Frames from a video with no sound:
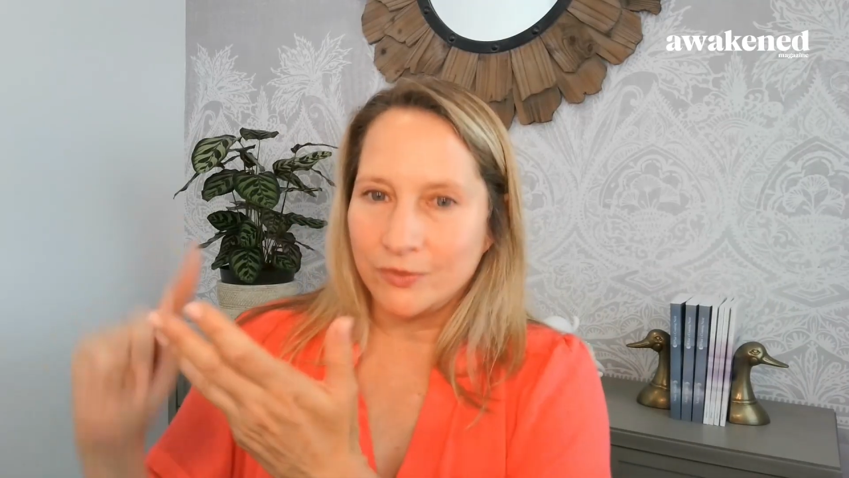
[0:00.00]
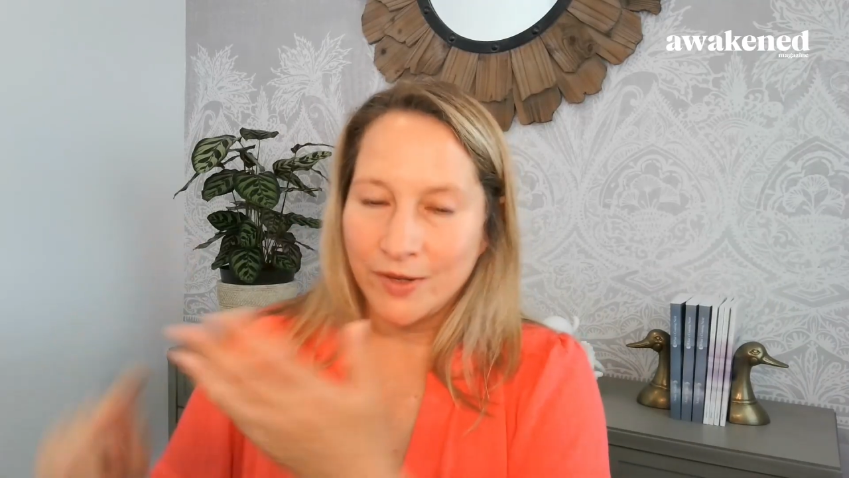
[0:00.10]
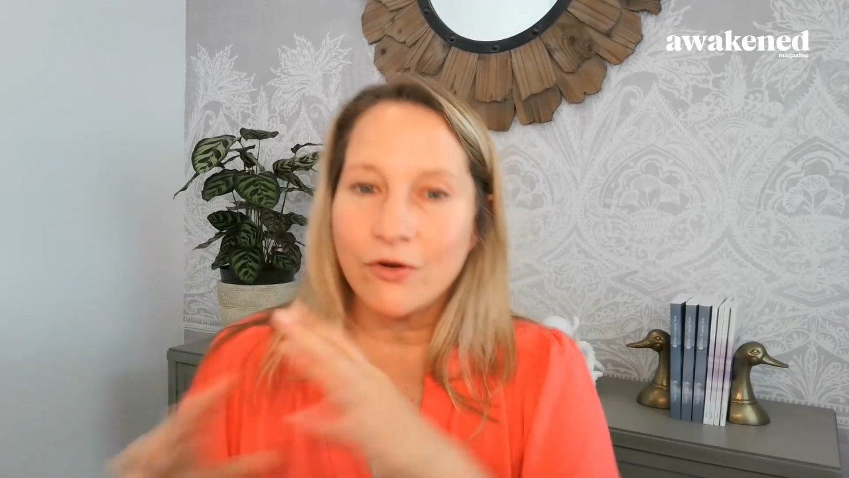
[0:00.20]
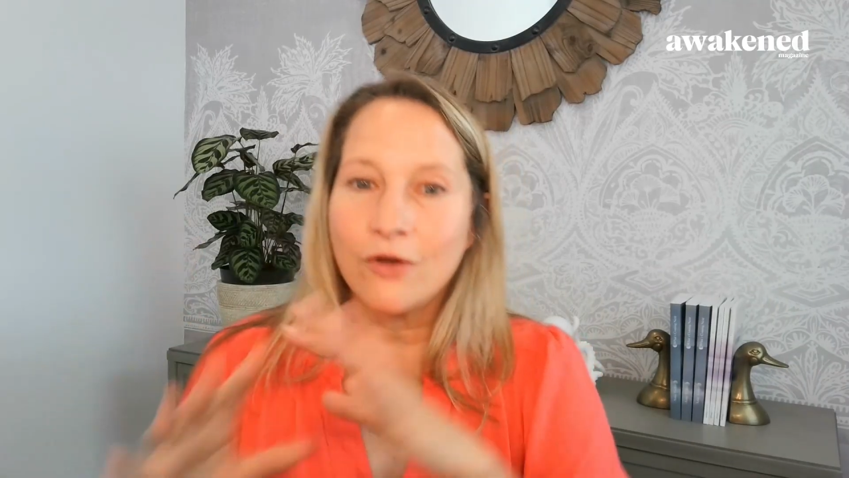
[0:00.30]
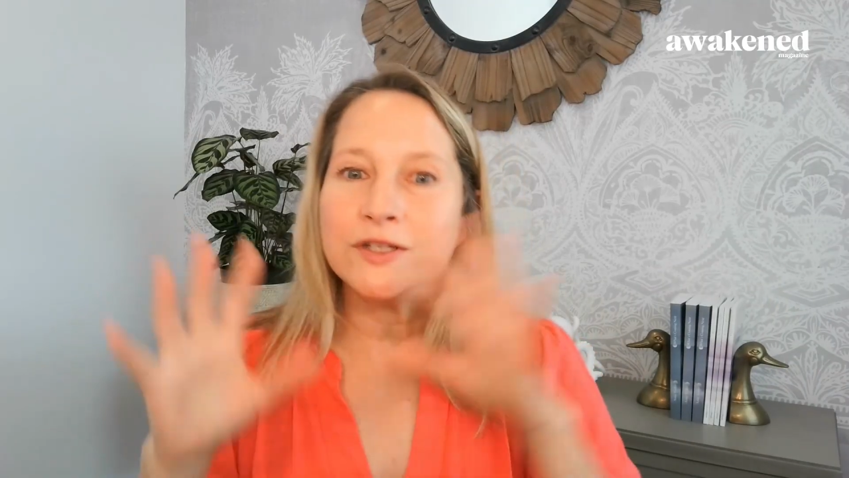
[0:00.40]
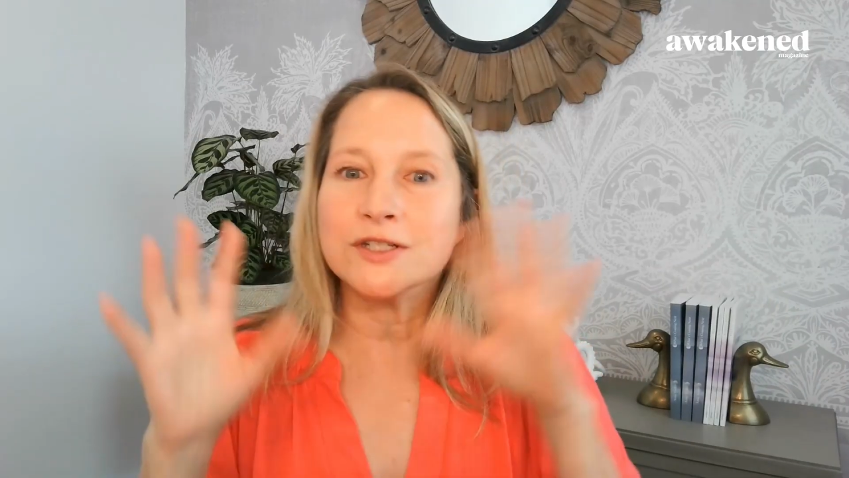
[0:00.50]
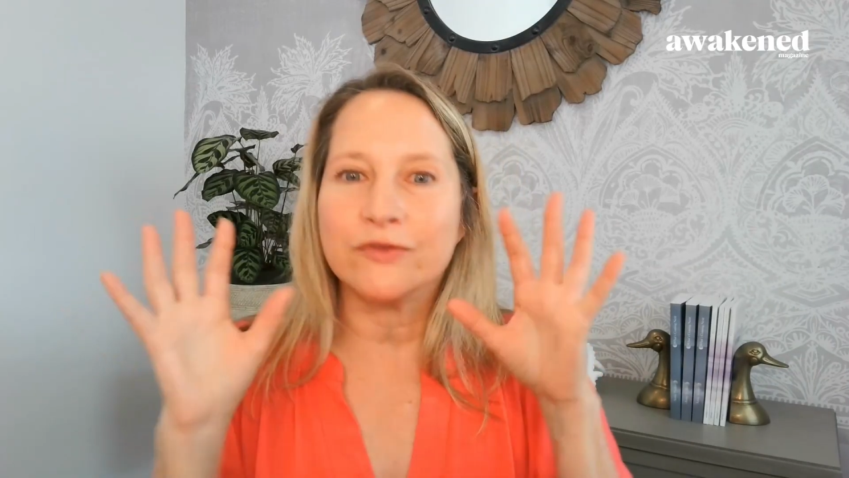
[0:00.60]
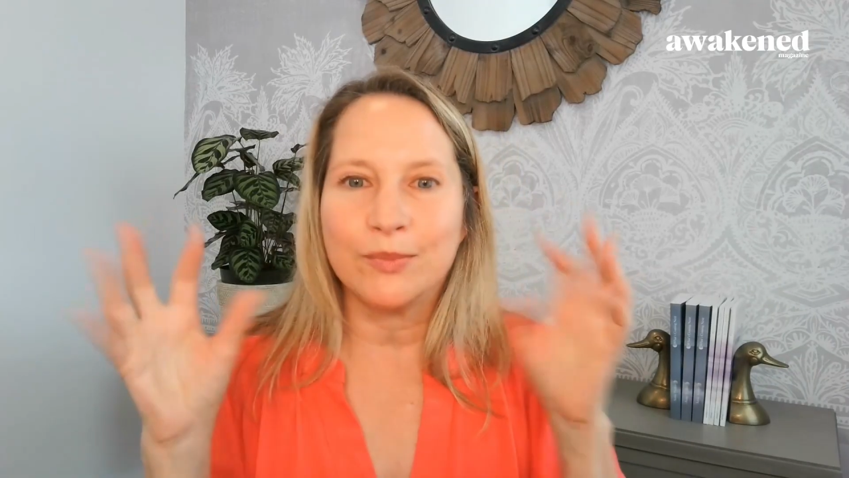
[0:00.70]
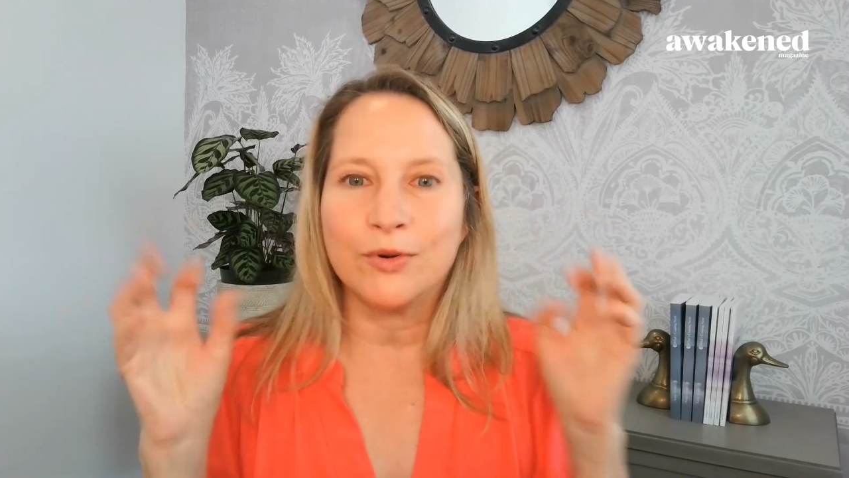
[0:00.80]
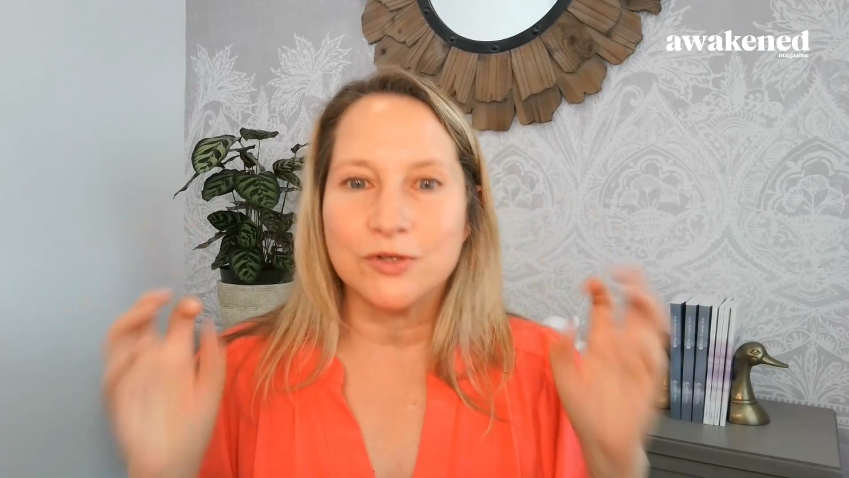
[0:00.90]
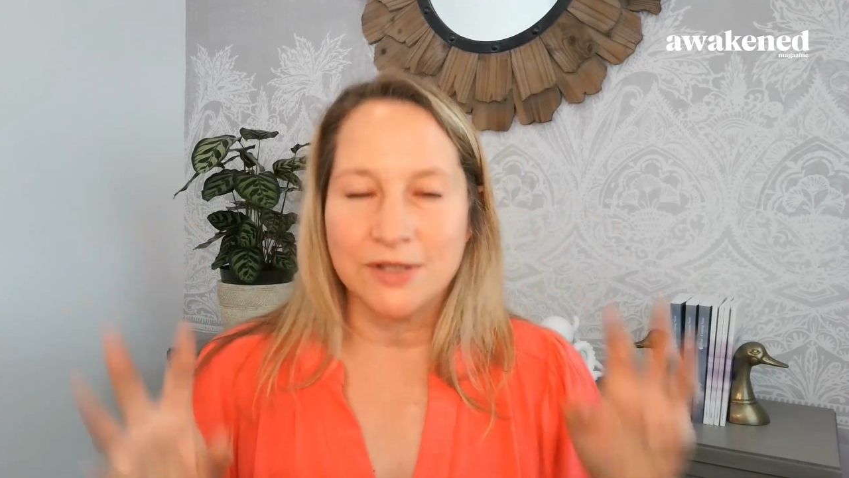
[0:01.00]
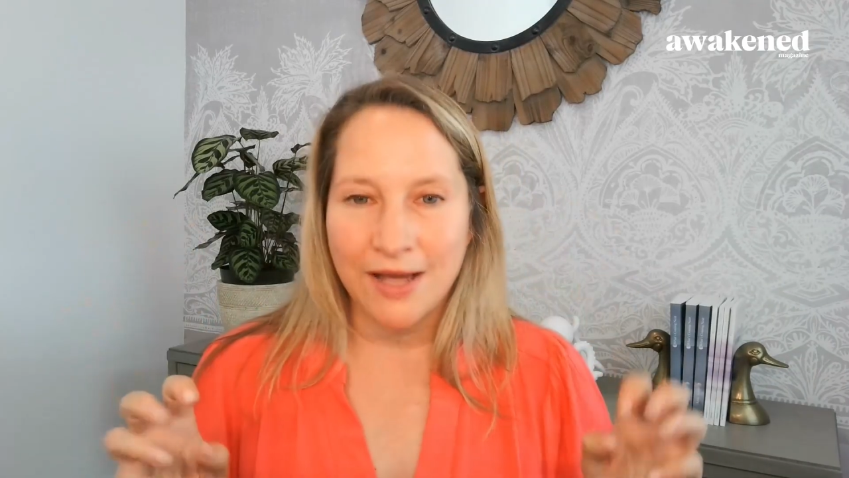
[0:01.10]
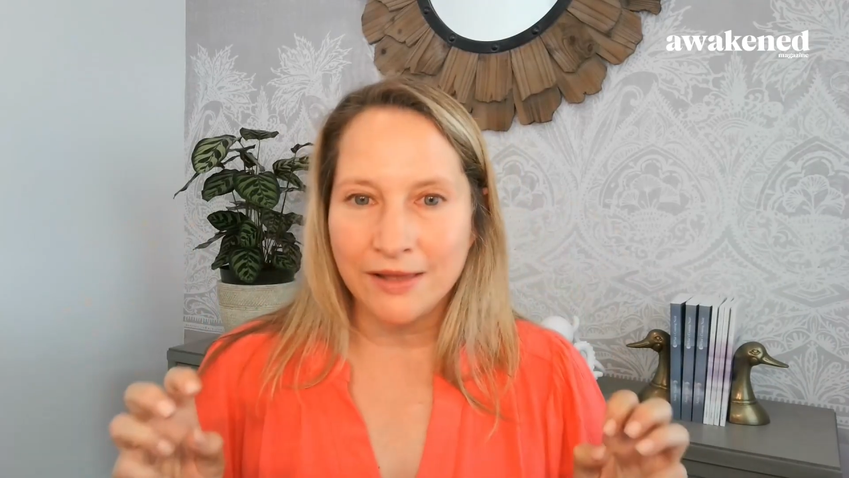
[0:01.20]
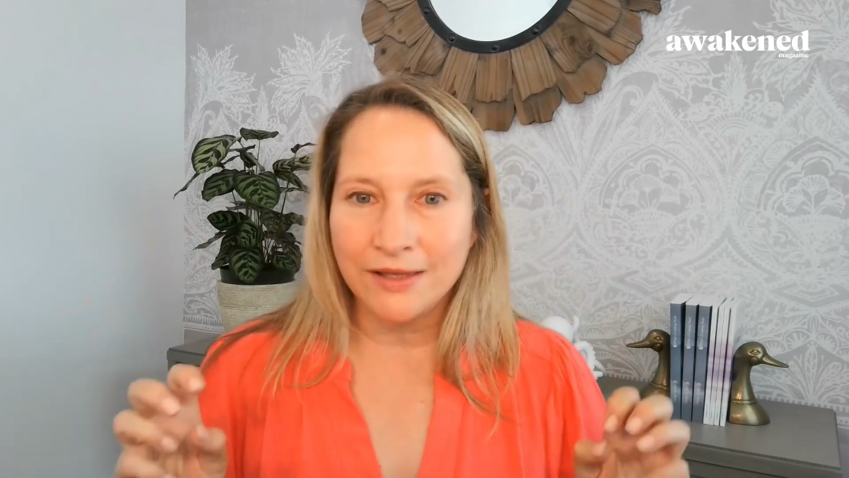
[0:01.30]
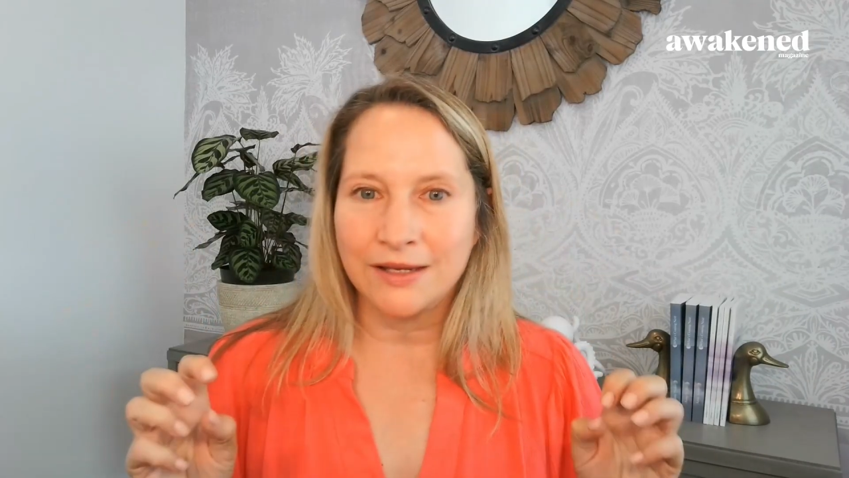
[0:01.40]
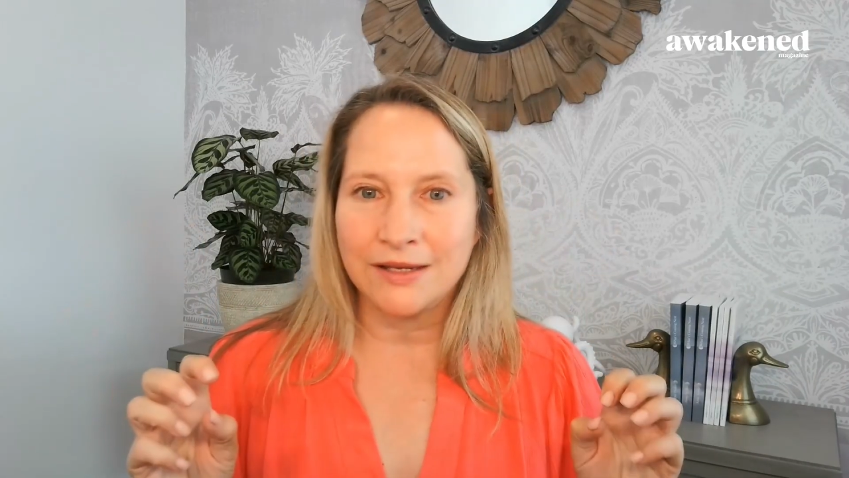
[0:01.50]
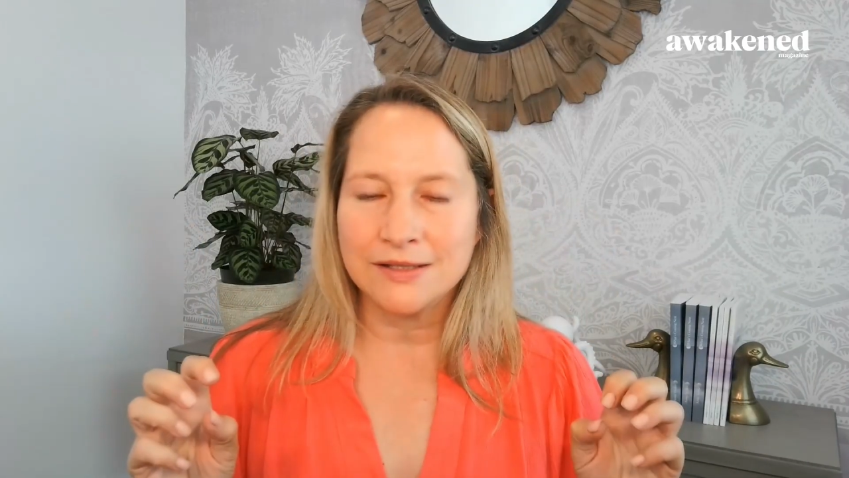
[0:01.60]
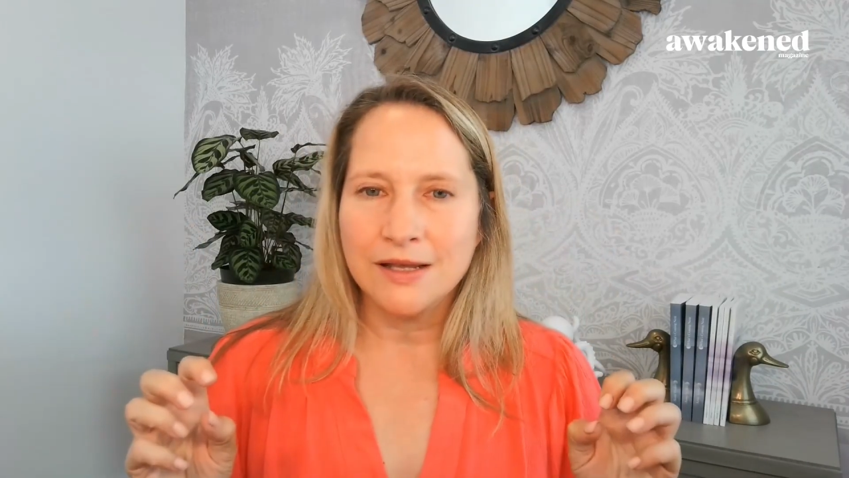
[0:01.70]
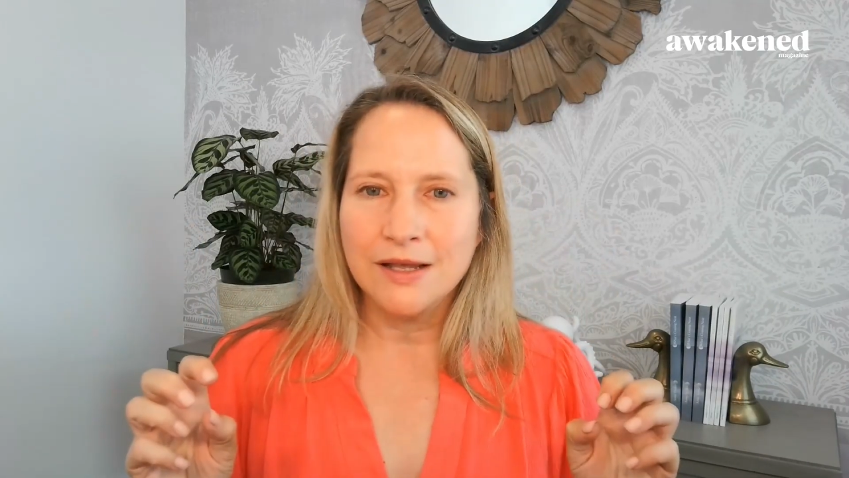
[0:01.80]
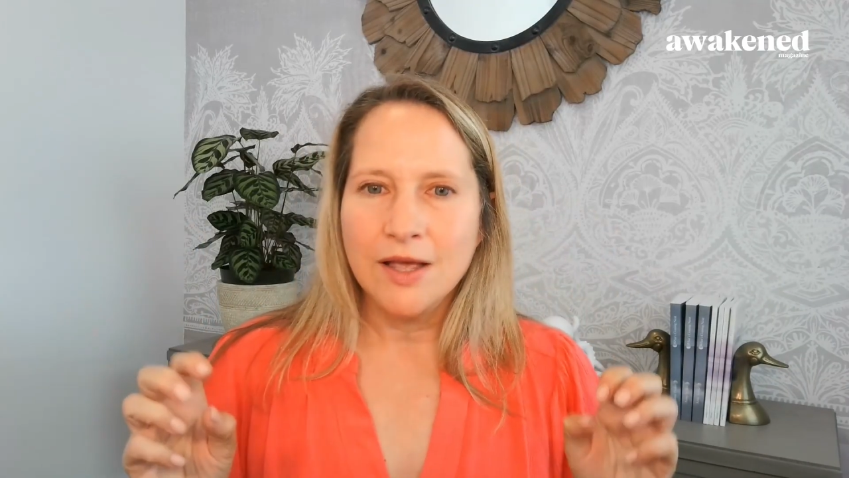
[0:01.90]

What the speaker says: and we have all these different personalities,